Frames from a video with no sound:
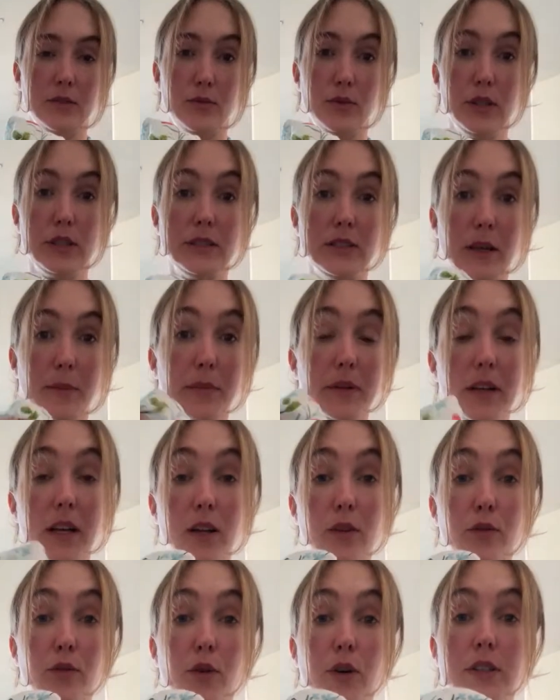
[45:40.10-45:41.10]
for example,
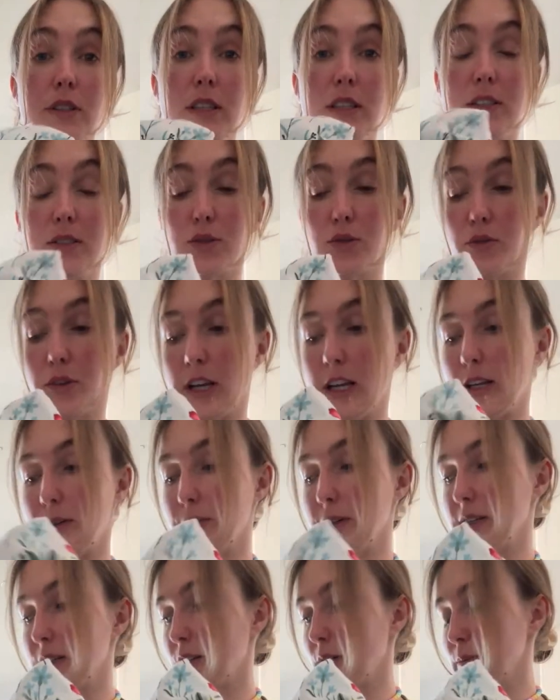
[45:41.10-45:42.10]
California is great
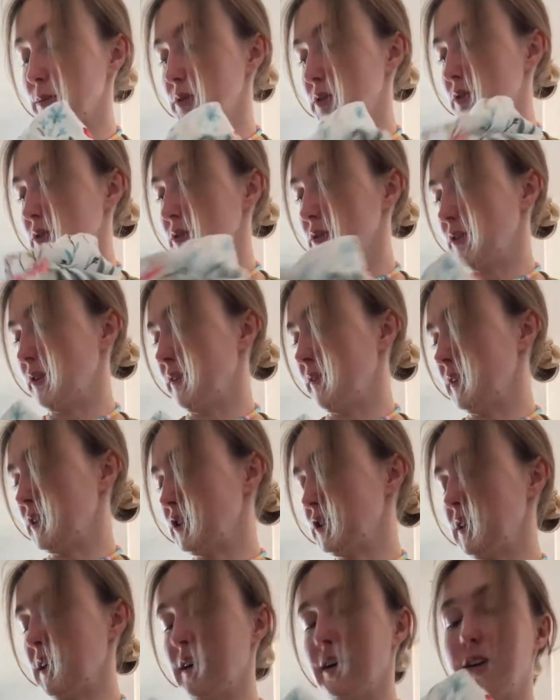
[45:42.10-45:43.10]
when it comes to
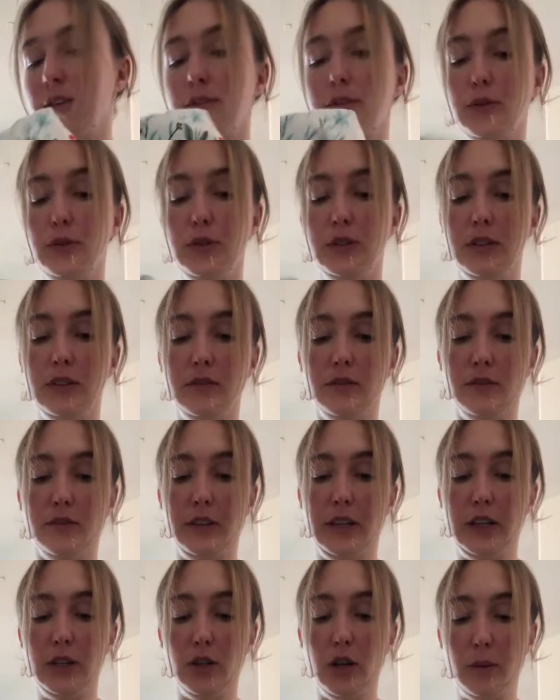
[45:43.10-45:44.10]
vegetarian food and
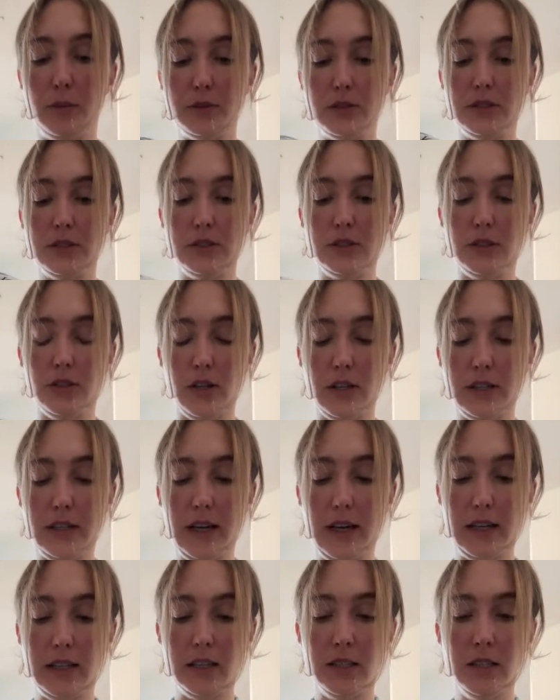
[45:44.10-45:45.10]
vegan options and all
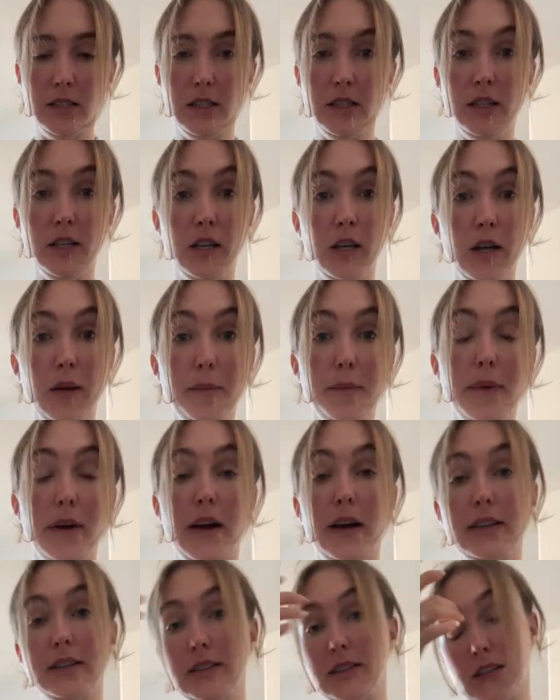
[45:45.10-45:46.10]
that.
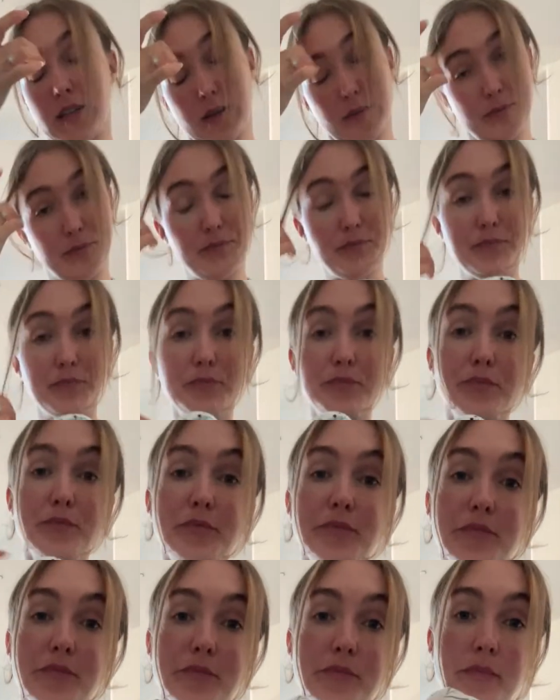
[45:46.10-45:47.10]
But
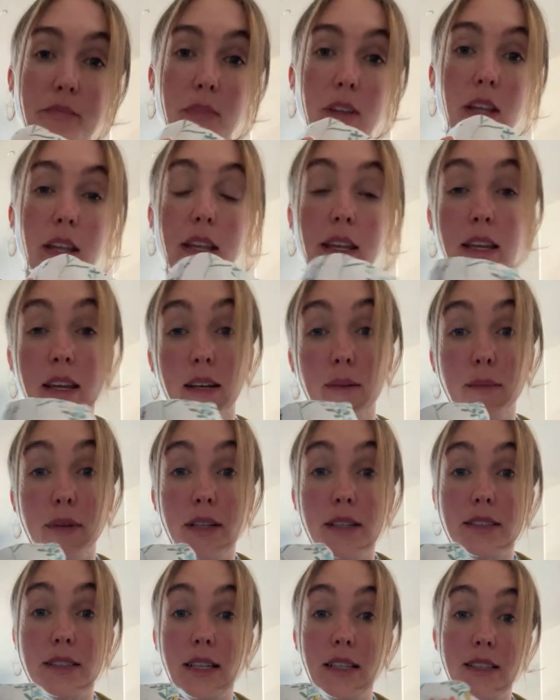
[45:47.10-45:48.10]
here in
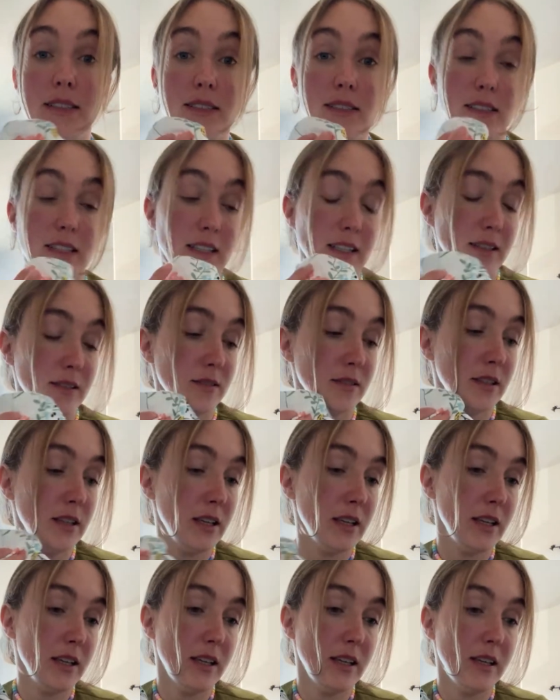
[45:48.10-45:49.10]
Middle Tennessee,
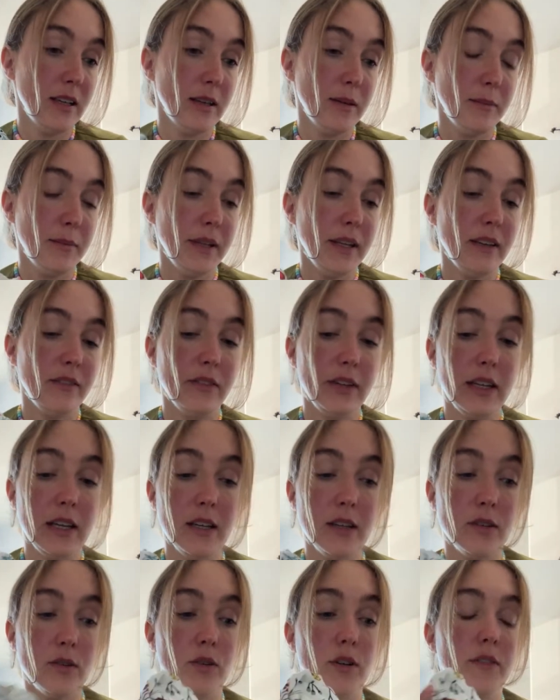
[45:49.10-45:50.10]
being
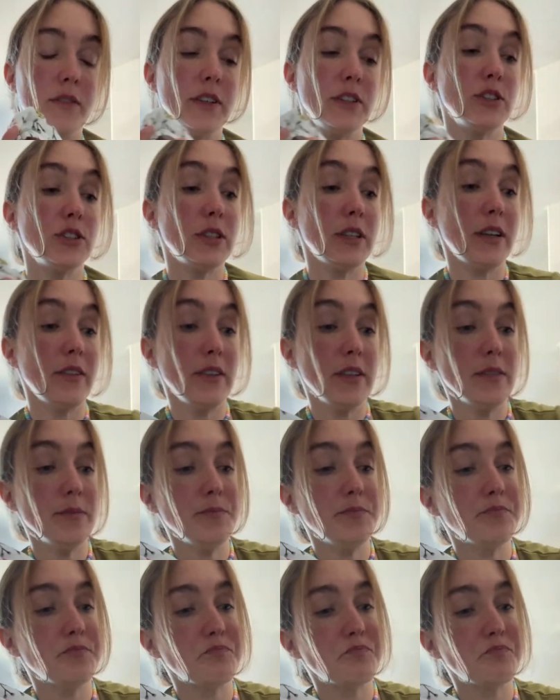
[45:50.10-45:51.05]
vegan or vegetarian,